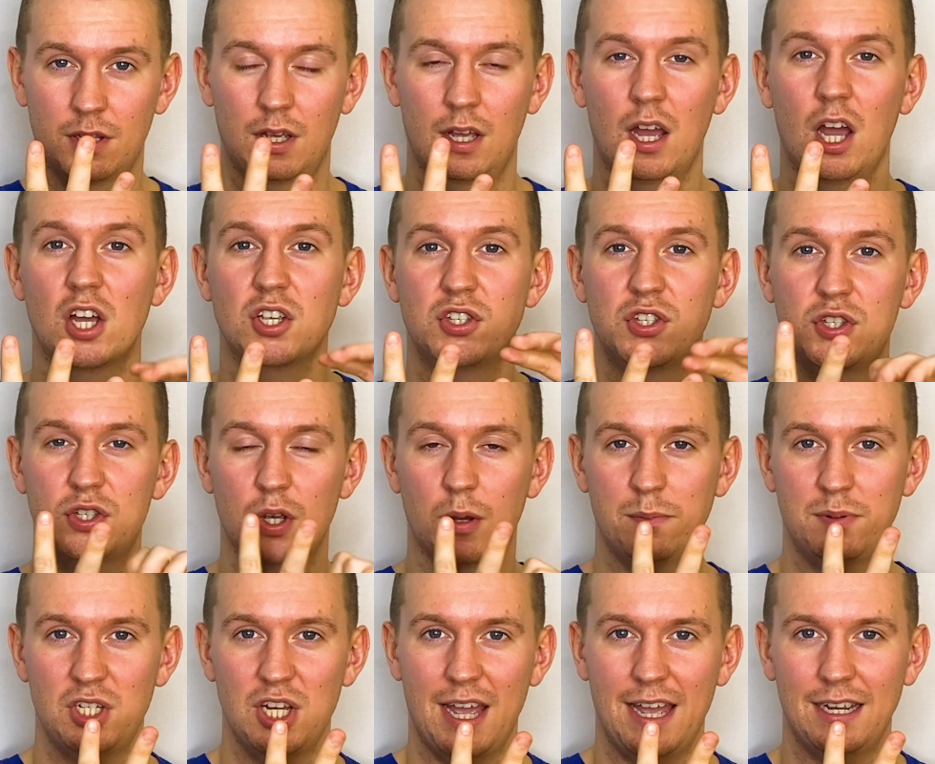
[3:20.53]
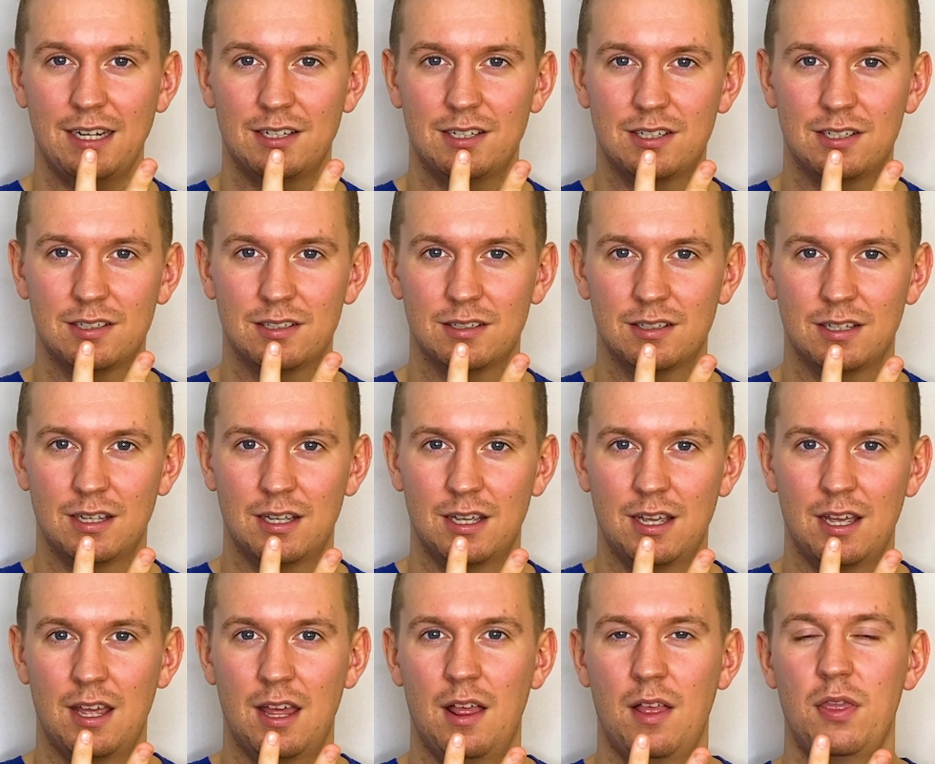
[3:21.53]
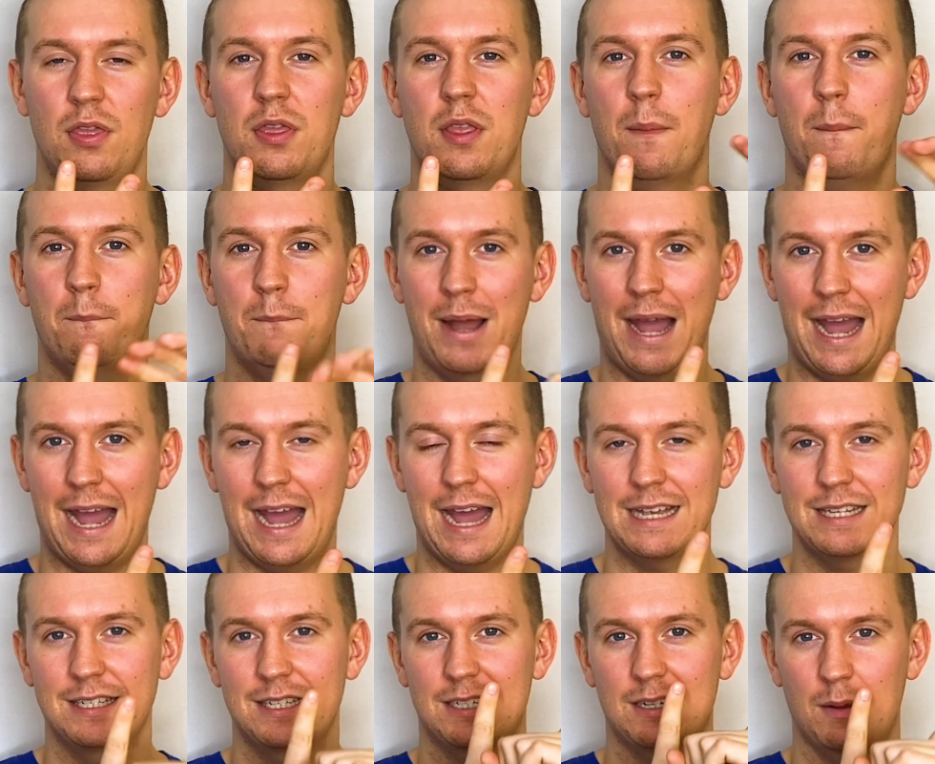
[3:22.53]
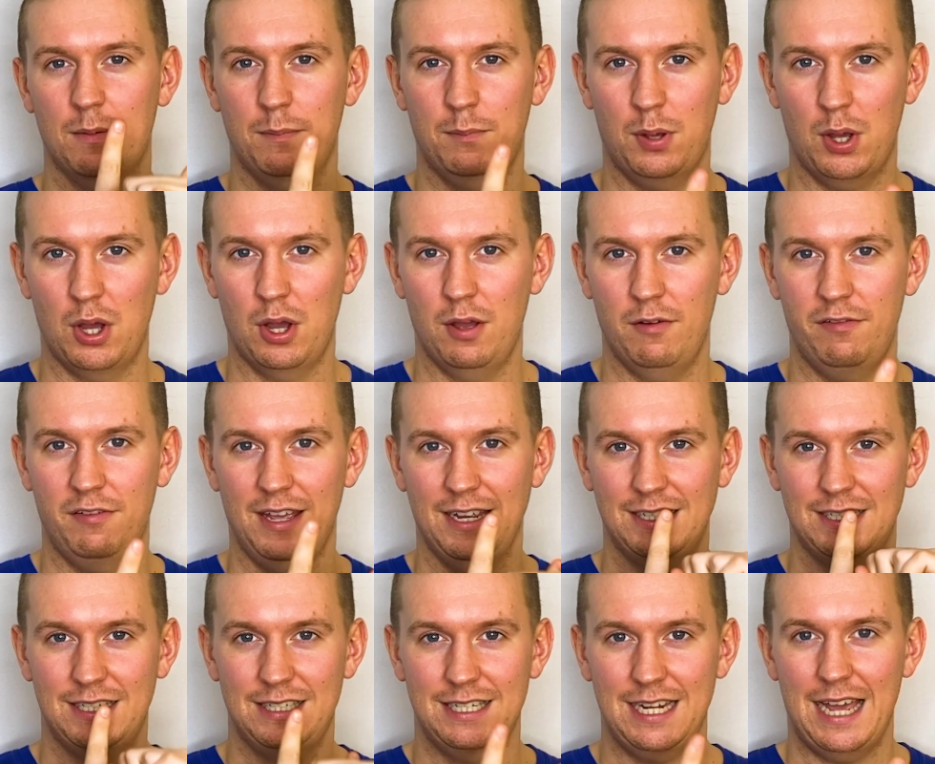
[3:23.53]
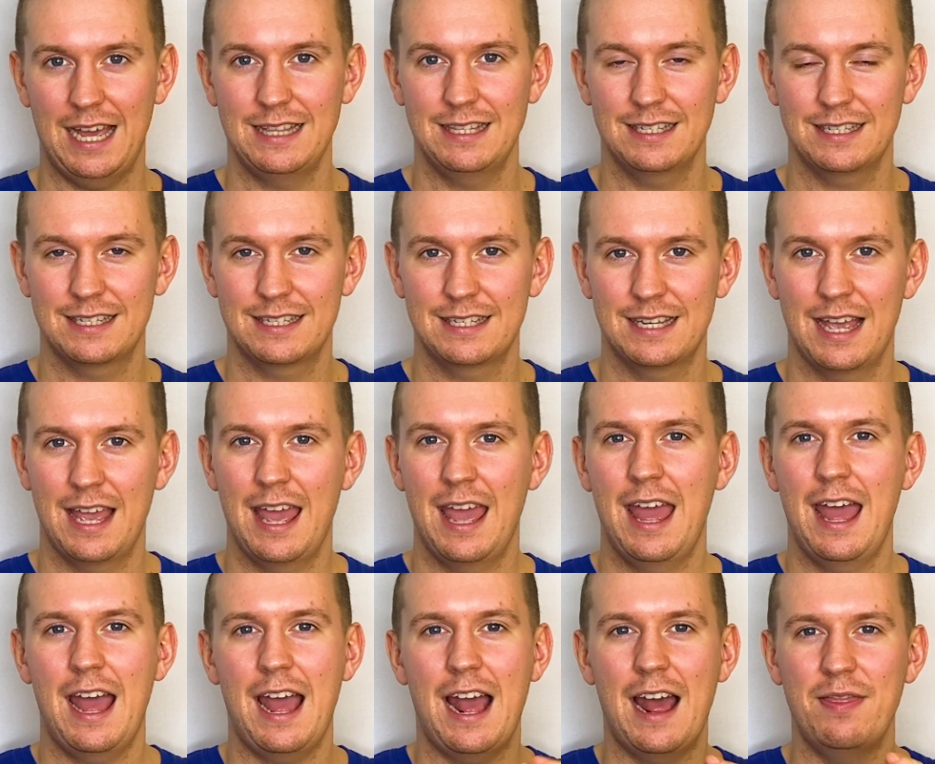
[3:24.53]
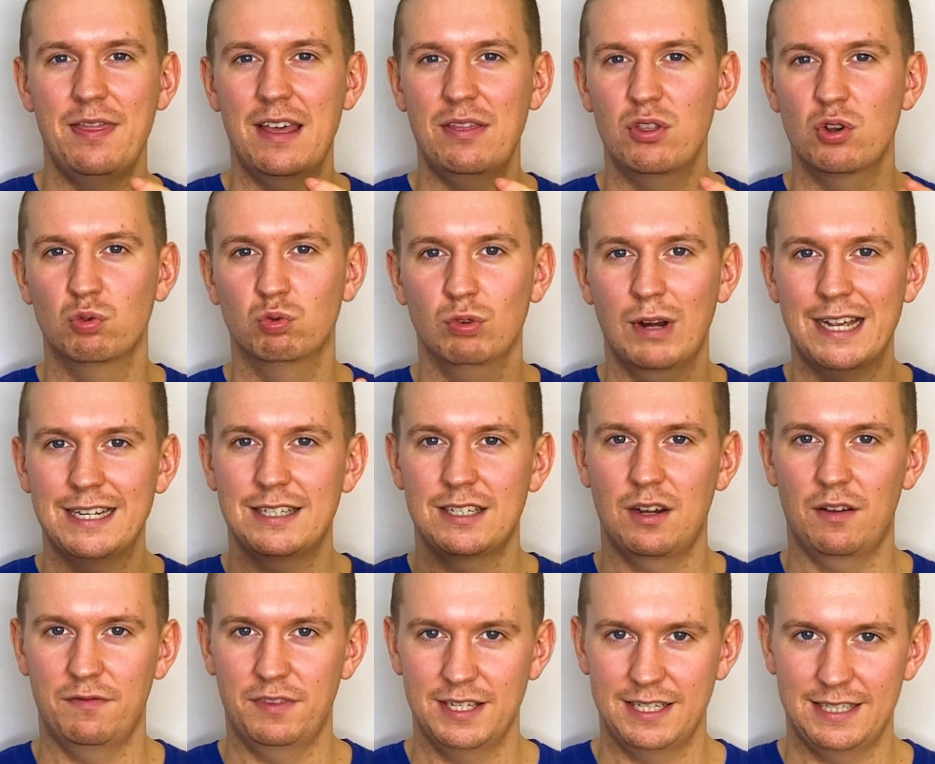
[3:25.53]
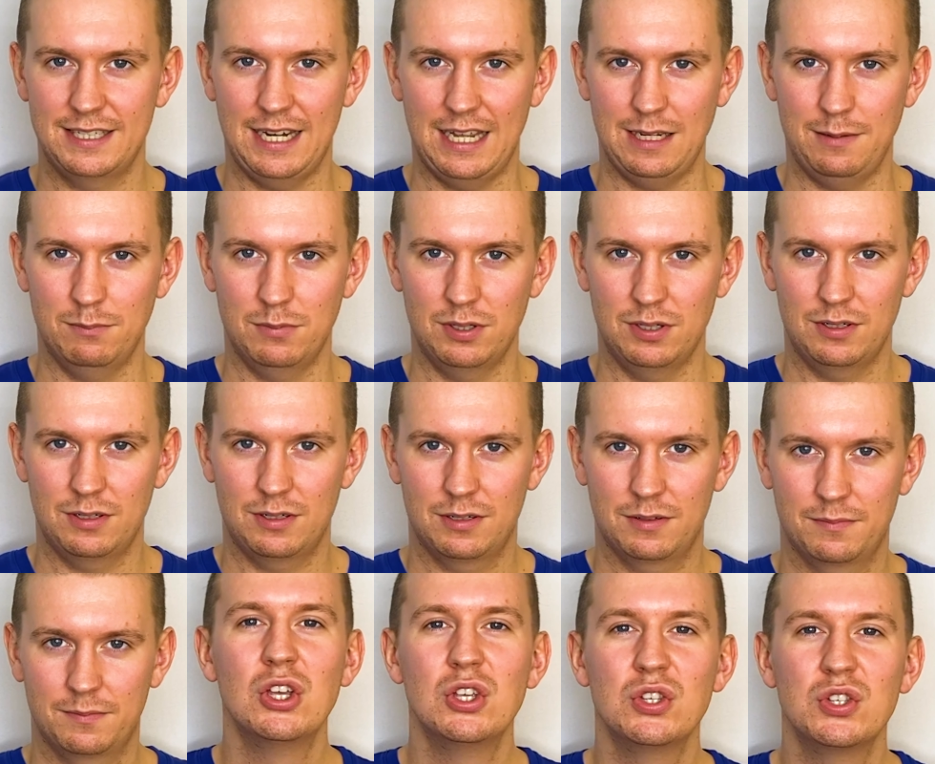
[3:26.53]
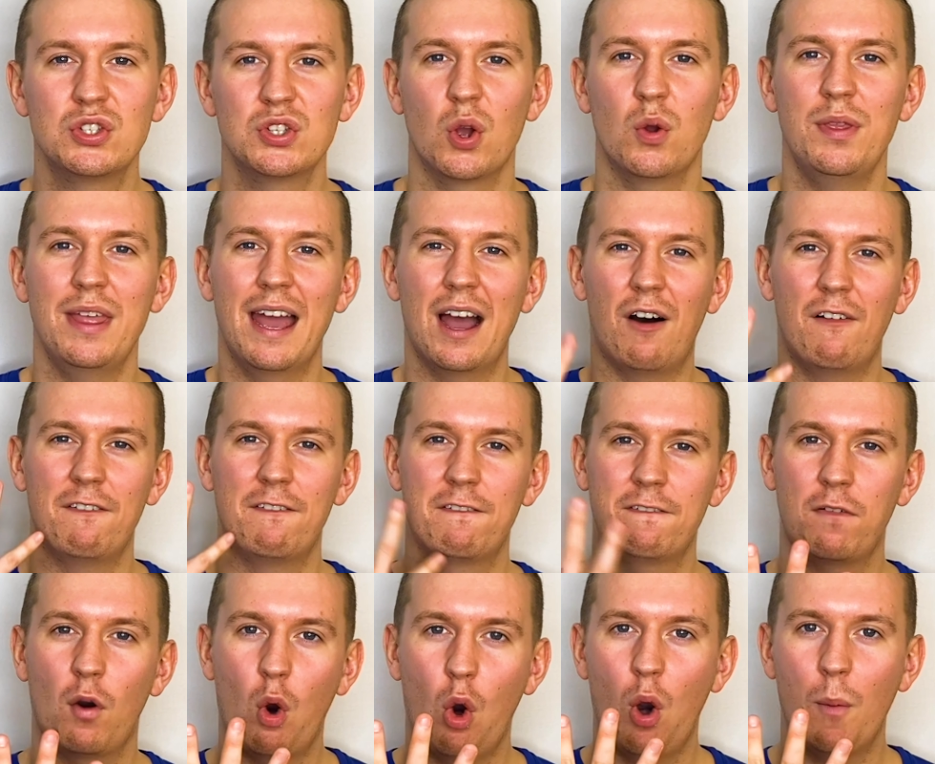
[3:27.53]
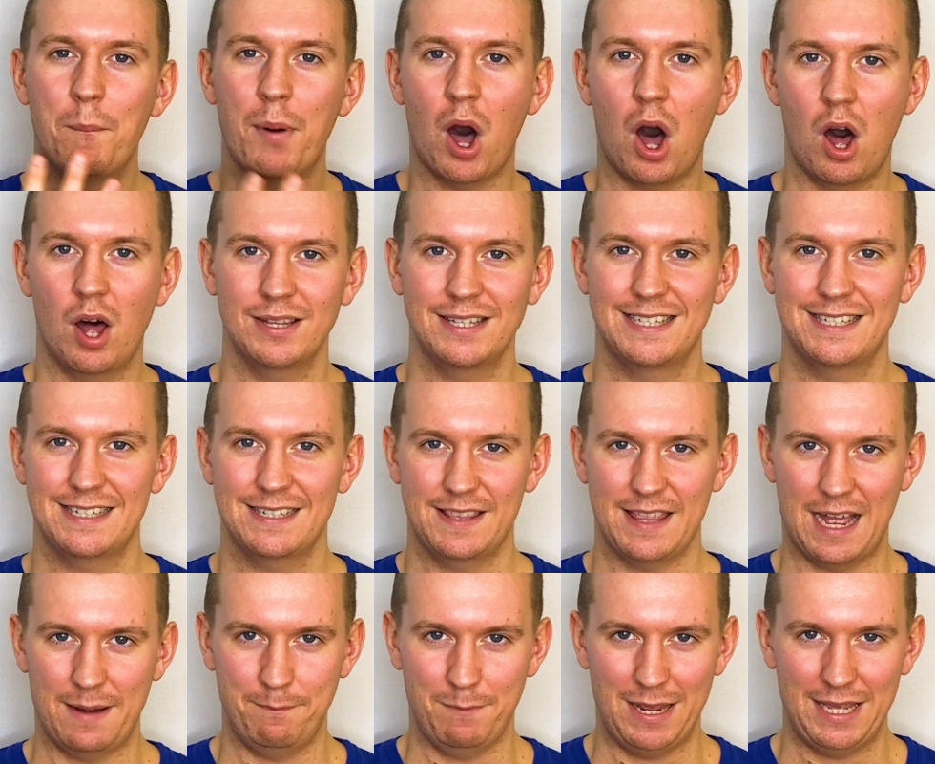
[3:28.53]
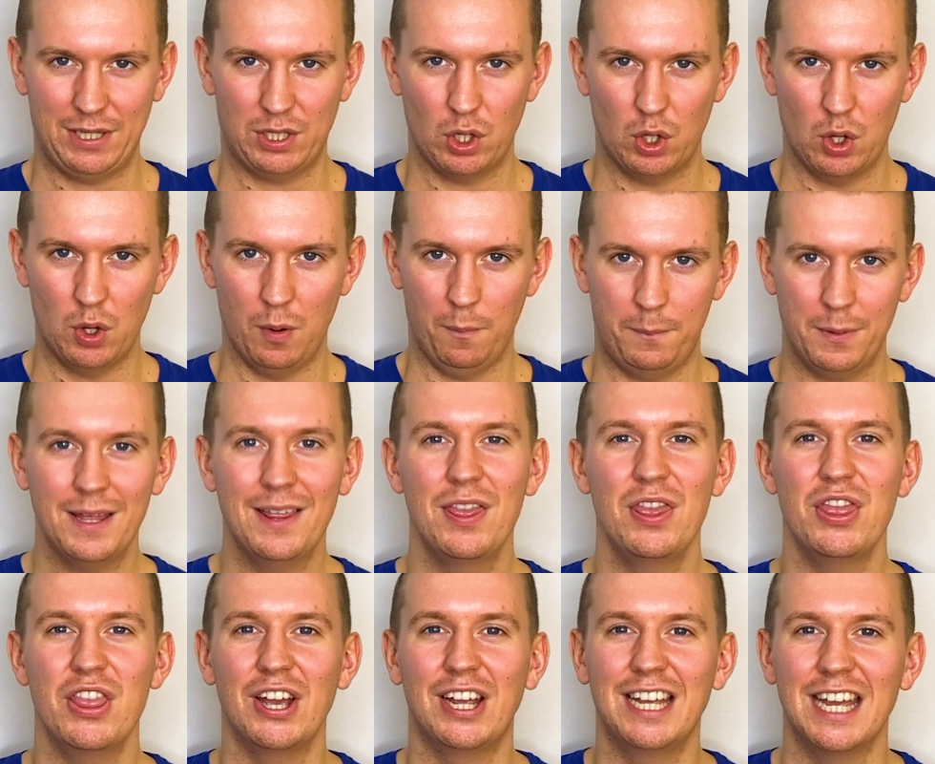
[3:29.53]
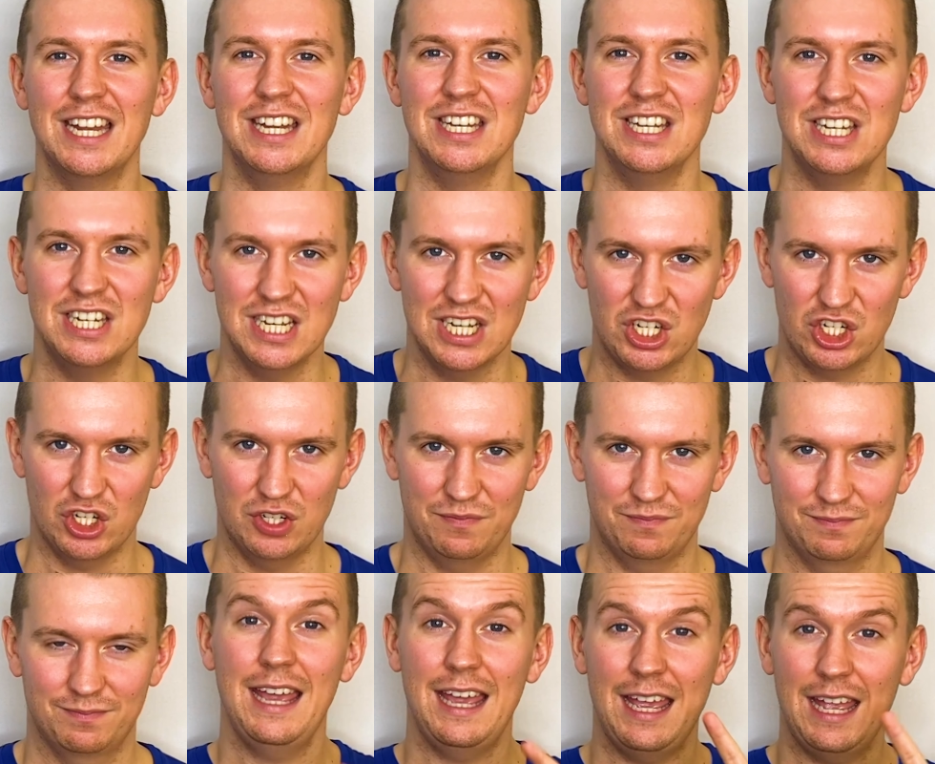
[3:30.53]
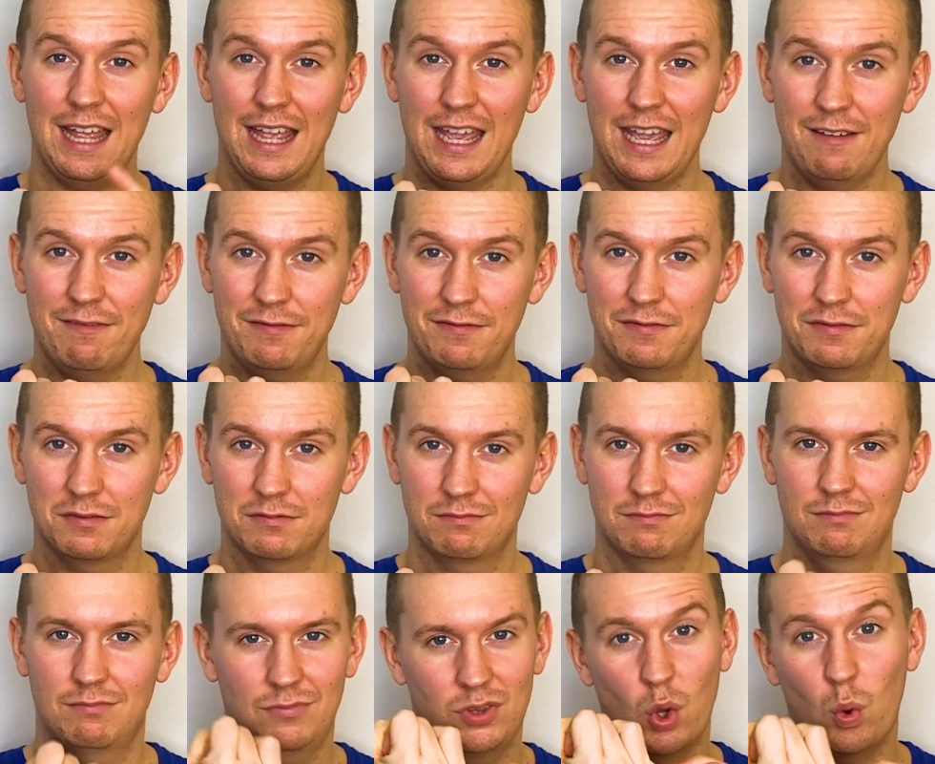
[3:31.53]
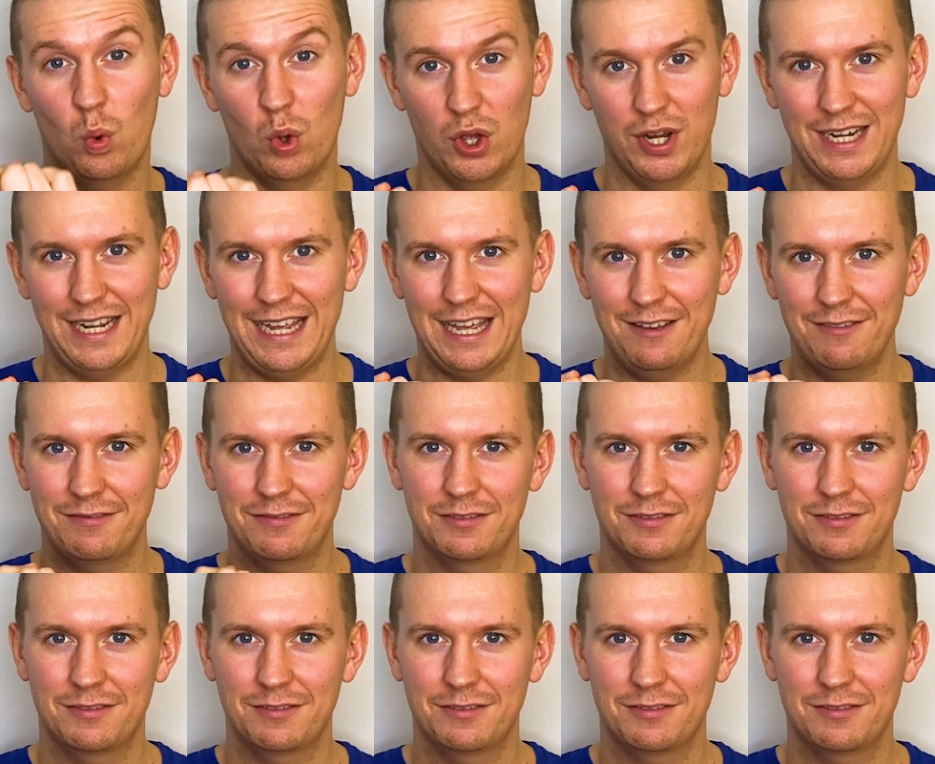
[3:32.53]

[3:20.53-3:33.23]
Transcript: a subject, the past perfect tense, and then the rest of the statement. So there are four parts that make up the condition. If, the word if,